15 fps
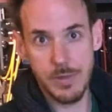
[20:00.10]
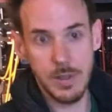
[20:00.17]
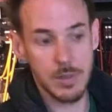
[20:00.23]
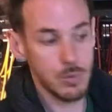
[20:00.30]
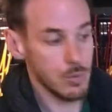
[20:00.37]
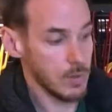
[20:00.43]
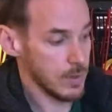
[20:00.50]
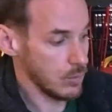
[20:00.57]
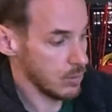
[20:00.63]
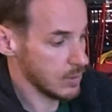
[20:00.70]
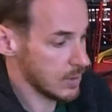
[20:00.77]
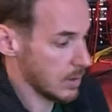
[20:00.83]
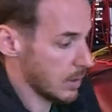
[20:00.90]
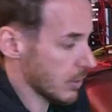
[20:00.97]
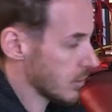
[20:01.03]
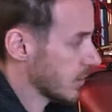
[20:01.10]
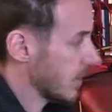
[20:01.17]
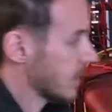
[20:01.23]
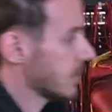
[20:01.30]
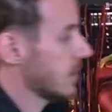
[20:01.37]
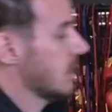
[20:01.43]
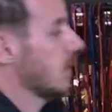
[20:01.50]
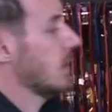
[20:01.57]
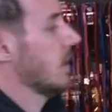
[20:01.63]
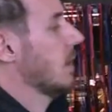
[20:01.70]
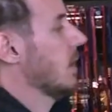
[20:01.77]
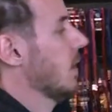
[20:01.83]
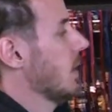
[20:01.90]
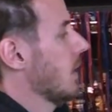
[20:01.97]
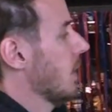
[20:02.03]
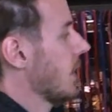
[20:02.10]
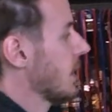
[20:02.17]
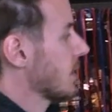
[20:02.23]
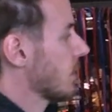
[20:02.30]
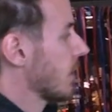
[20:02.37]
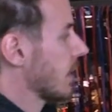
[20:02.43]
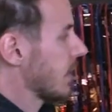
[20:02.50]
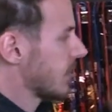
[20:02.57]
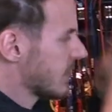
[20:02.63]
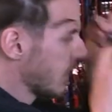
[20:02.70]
to reduce harshness. Let's quickly see